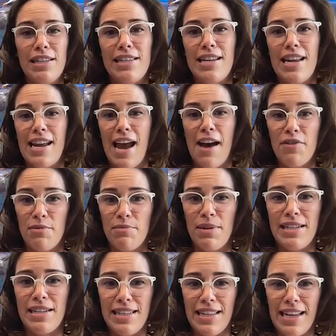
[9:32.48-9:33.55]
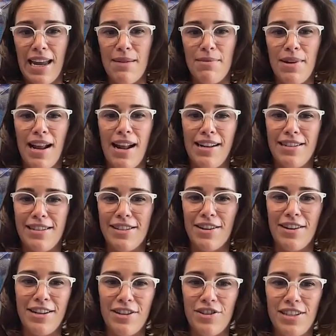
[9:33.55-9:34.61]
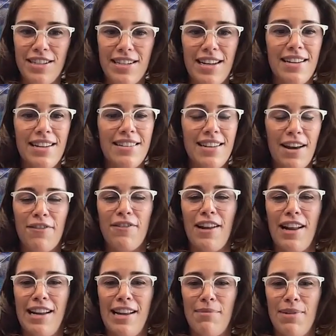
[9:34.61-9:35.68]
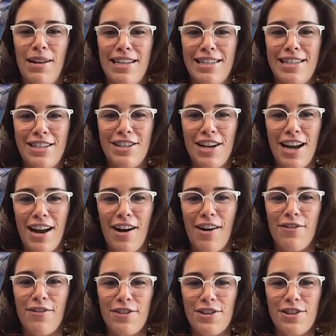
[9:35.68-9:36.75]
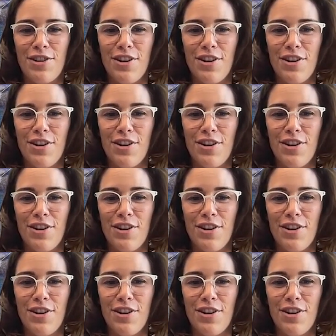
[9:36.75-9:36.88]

listening haven't been to the cayman islands are interested definitely a place to check out for